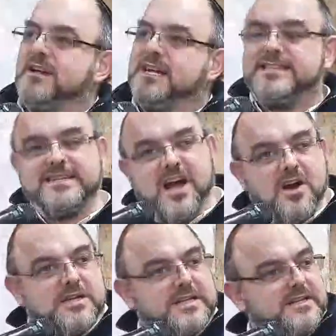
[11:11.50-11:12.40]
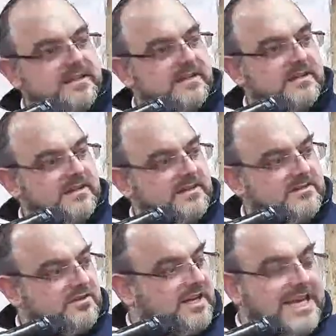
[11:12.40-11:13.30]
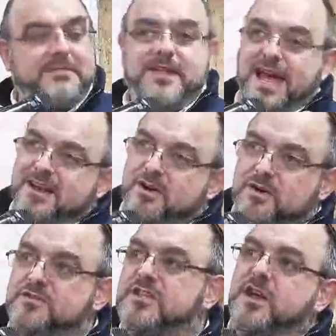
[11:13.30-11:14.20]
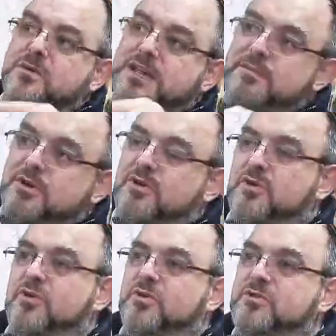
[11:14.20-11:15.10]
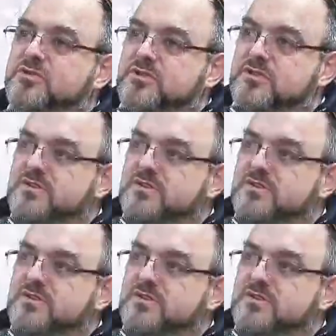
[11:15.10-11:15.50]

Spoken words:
he said, not only do they keep their laws, they don't keep your laws.